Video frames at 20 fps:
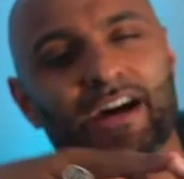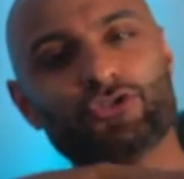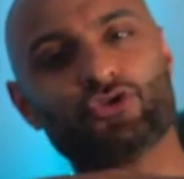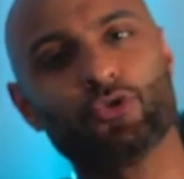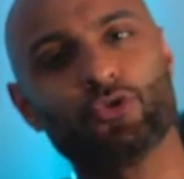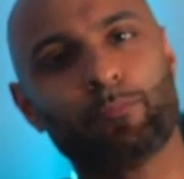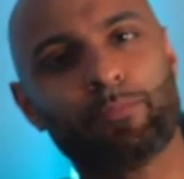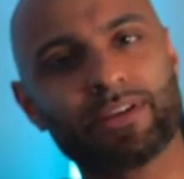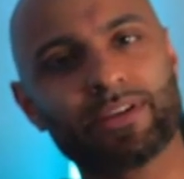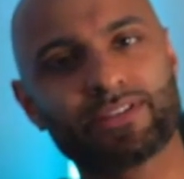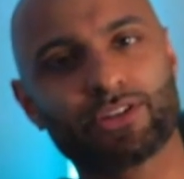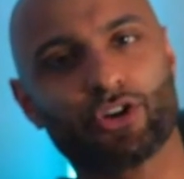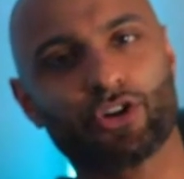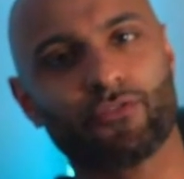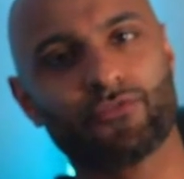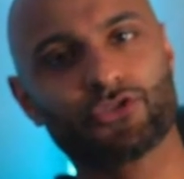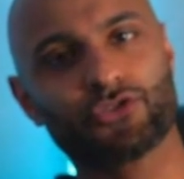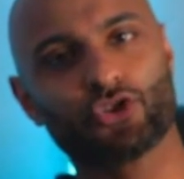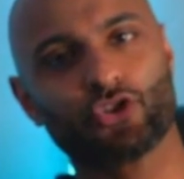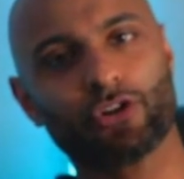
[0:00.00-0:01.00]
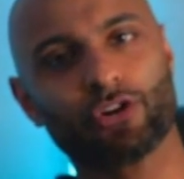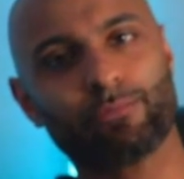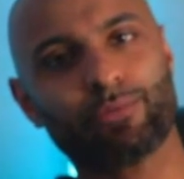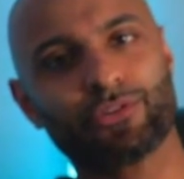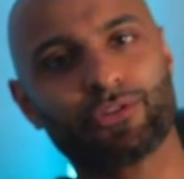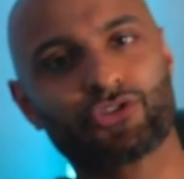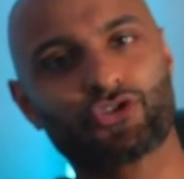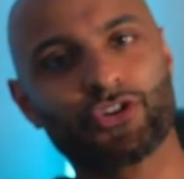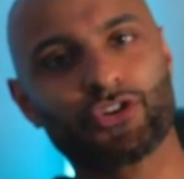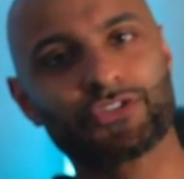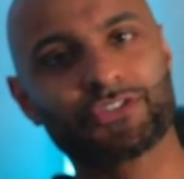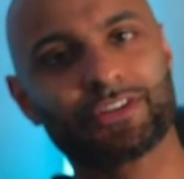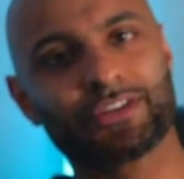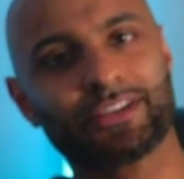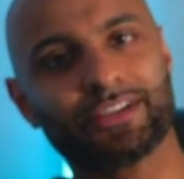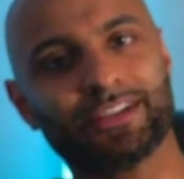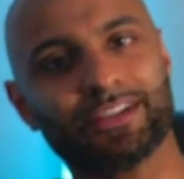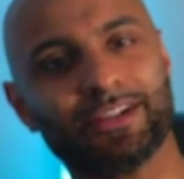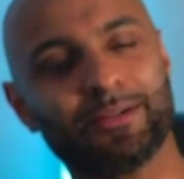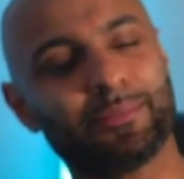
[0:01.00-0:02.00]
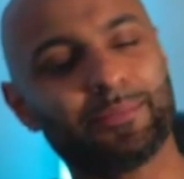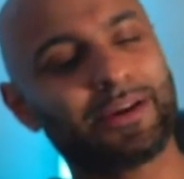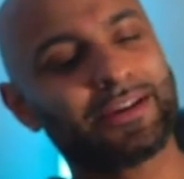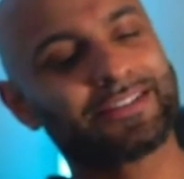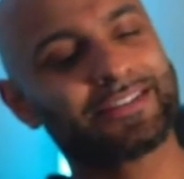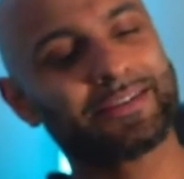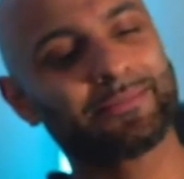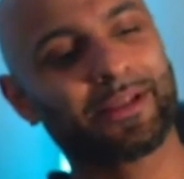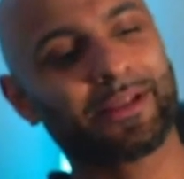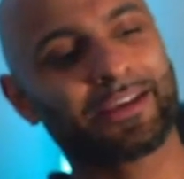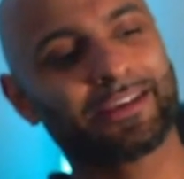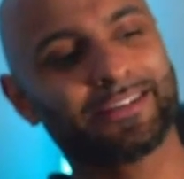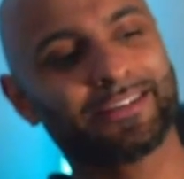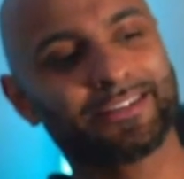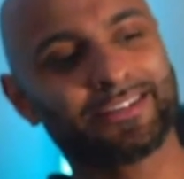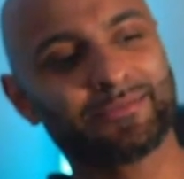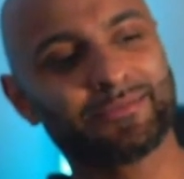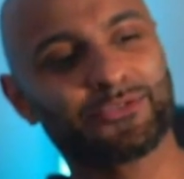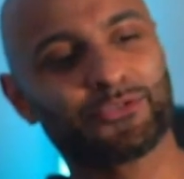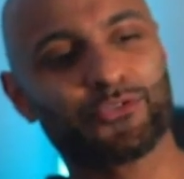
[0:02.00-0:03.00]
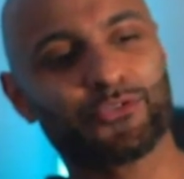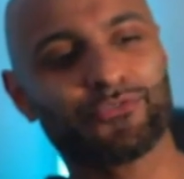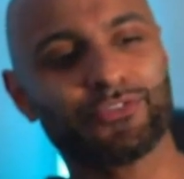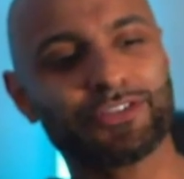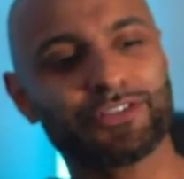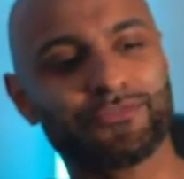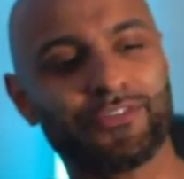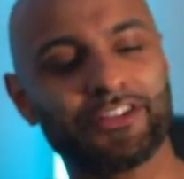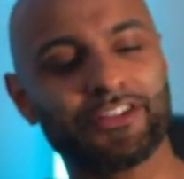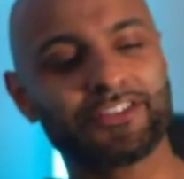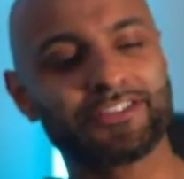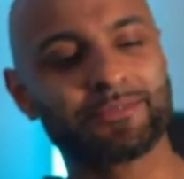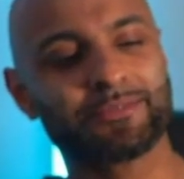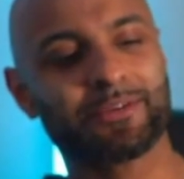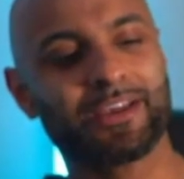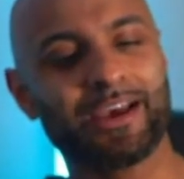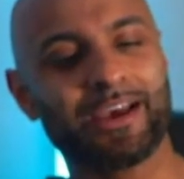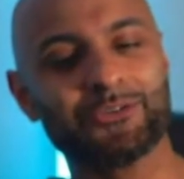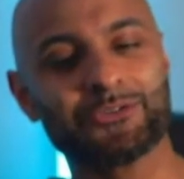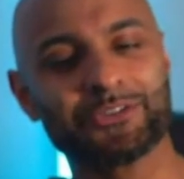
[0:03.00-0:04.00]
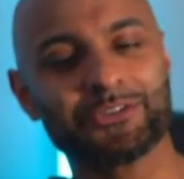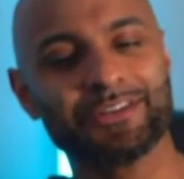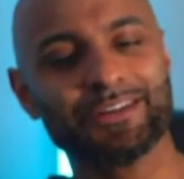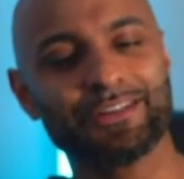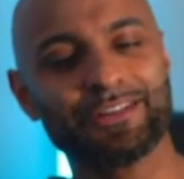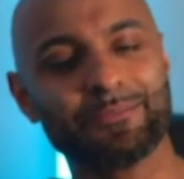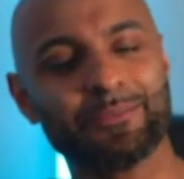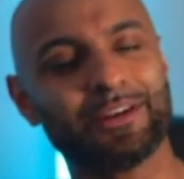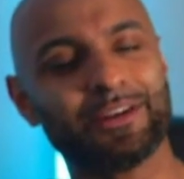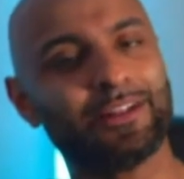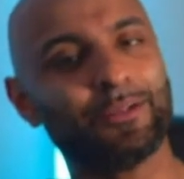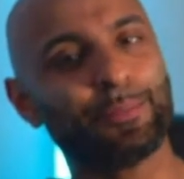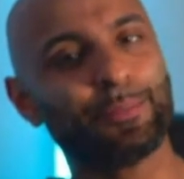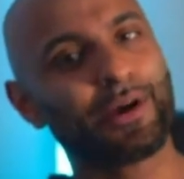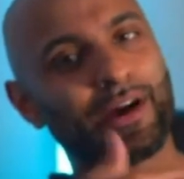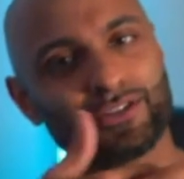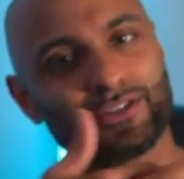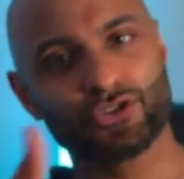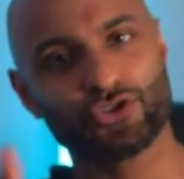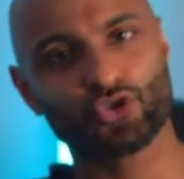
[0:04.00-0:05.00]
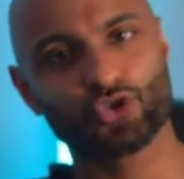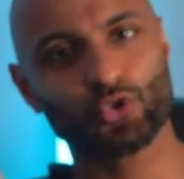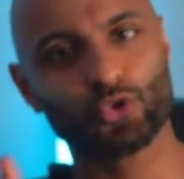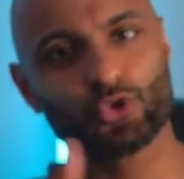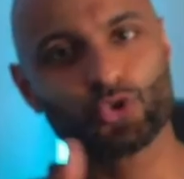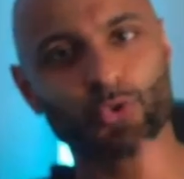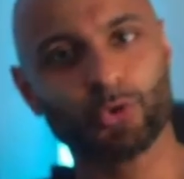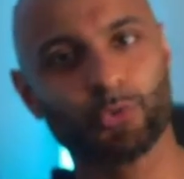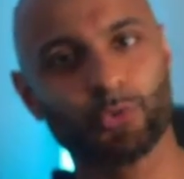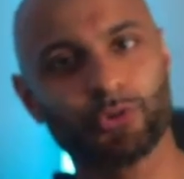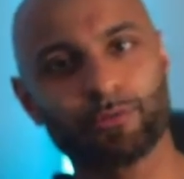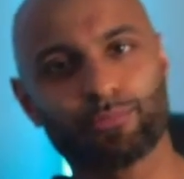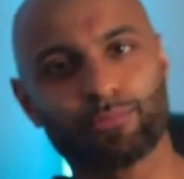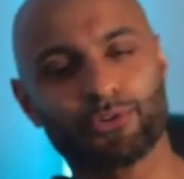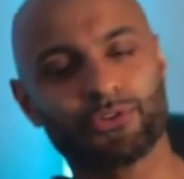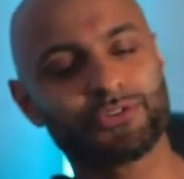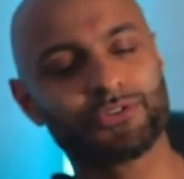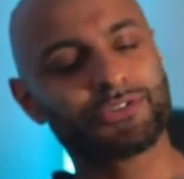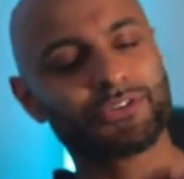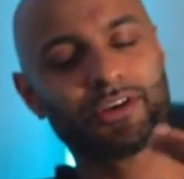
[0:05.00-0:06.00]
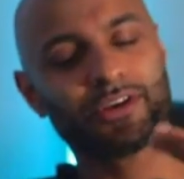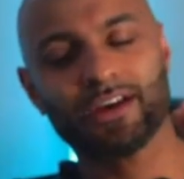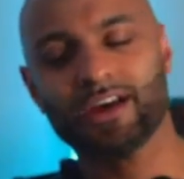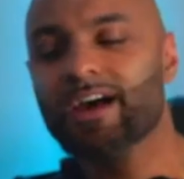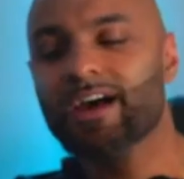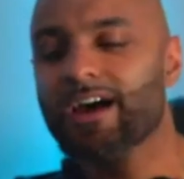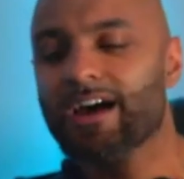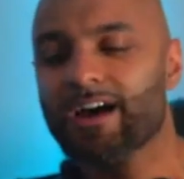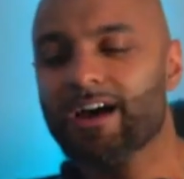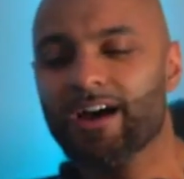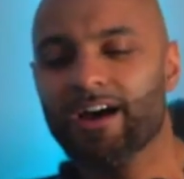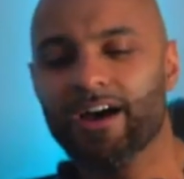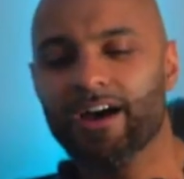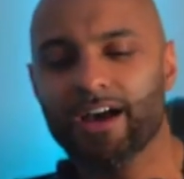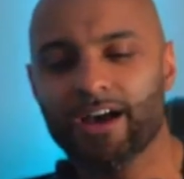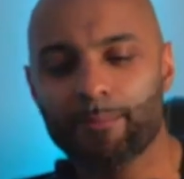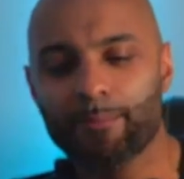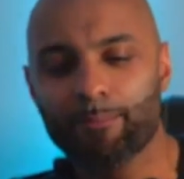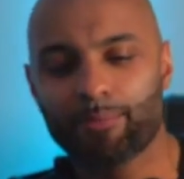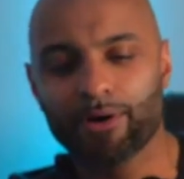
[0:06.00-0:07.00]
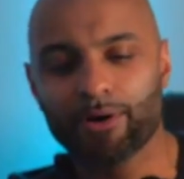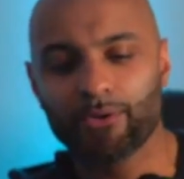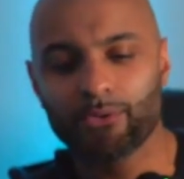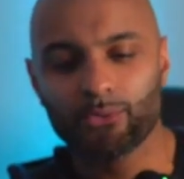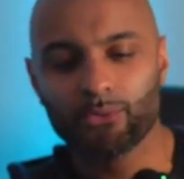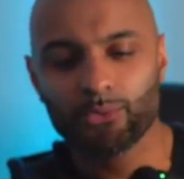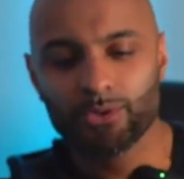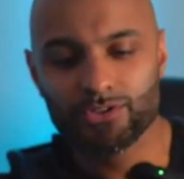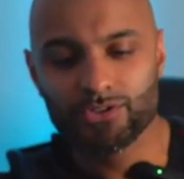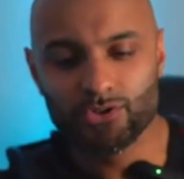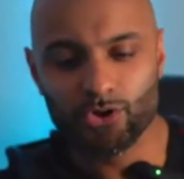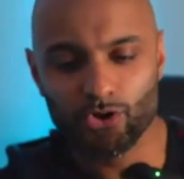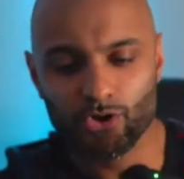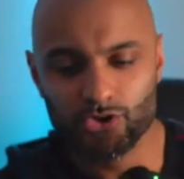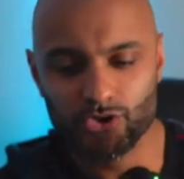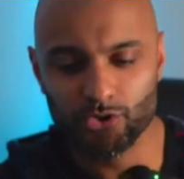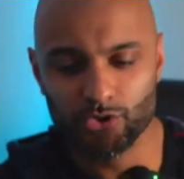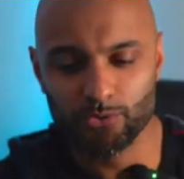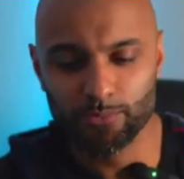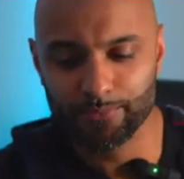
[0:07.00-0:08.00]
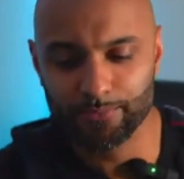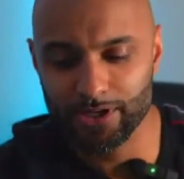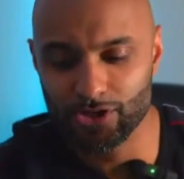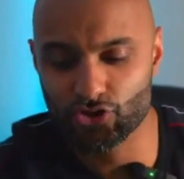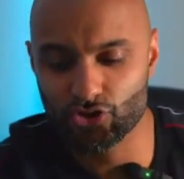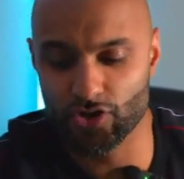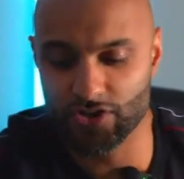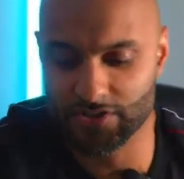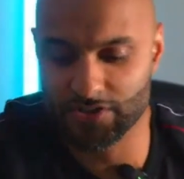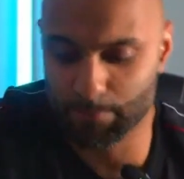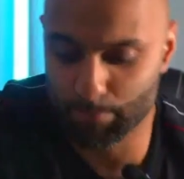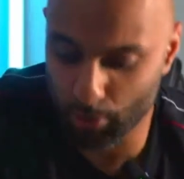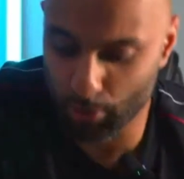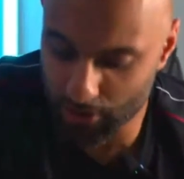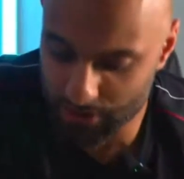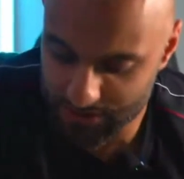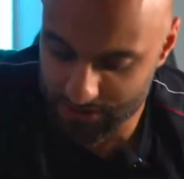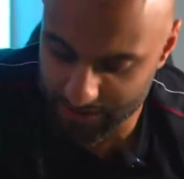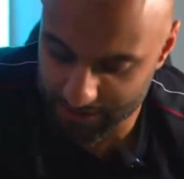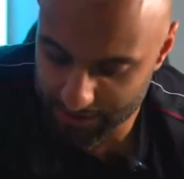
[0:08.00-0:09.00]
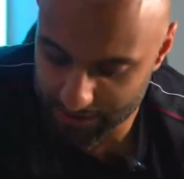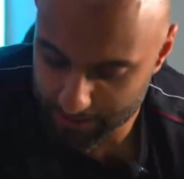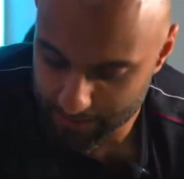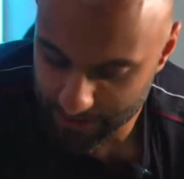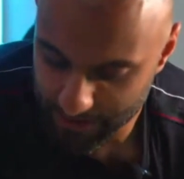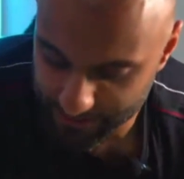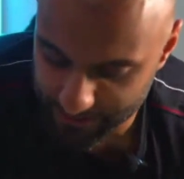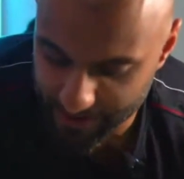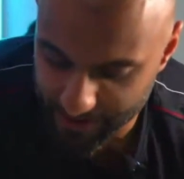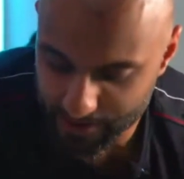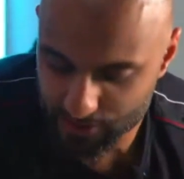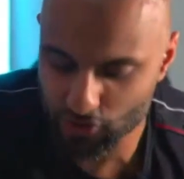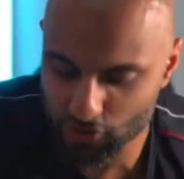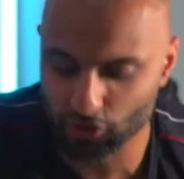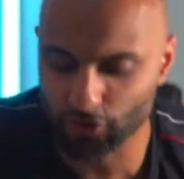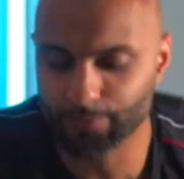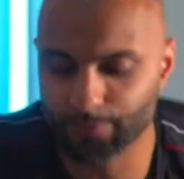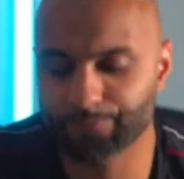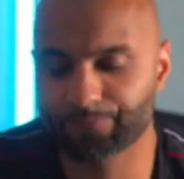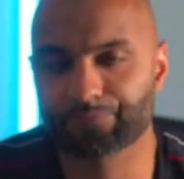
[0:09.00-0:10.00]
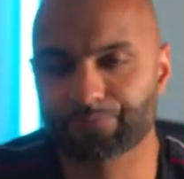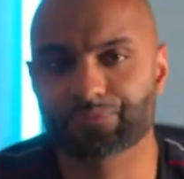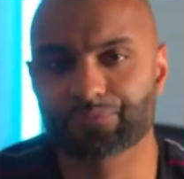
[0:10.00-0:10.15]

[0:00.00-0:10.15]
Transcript: Andrew pissing off his younger brother, Tristan, a little bit. It seemed like he did seem to ruffle his feathers and get underneath him a little bit, as is usual with the brothers. But we saw some interesting points that they made there. So